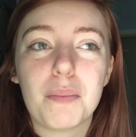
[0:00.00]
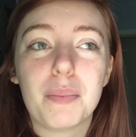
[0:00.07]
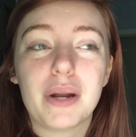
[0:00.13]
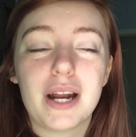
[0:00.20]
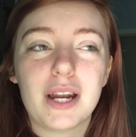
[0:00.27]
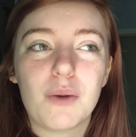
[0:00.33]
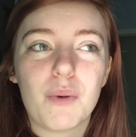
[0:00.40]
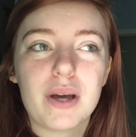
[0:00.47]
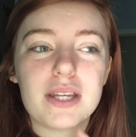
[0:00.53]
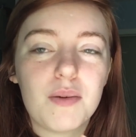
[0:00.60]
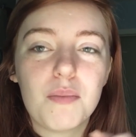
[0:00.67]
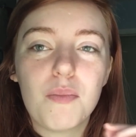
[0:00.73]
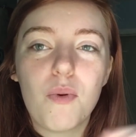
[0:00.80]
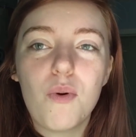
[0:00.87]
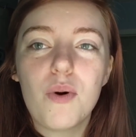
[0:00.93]
But anyways, the
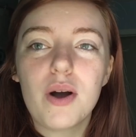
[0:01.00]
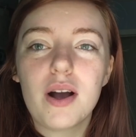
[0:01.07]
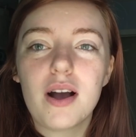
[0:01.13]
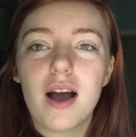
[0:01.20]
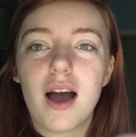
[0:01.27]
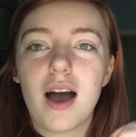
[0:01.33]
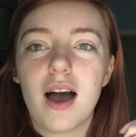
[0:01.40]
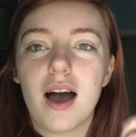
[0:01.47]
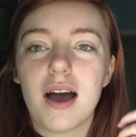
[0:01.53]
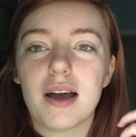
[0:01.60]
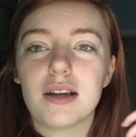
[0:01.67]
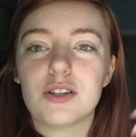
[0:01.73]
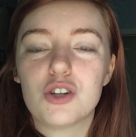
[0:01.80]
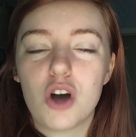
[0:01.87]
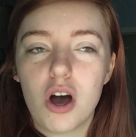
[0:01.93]
more
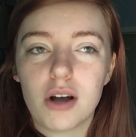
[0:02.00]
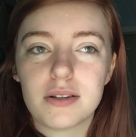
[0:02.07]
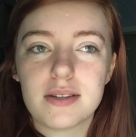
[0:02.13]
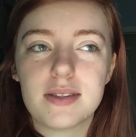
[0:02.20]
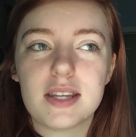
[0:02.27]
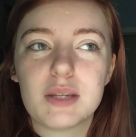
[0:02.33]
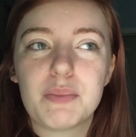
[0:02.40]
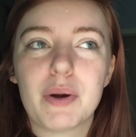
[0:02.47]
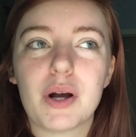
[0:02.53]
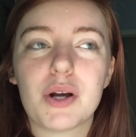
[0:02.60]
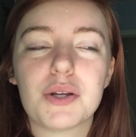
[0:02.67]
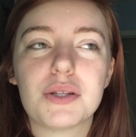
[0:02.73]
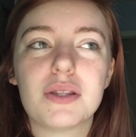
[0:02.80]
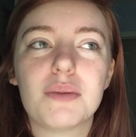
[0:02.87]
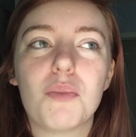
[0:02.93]
I talked to this person,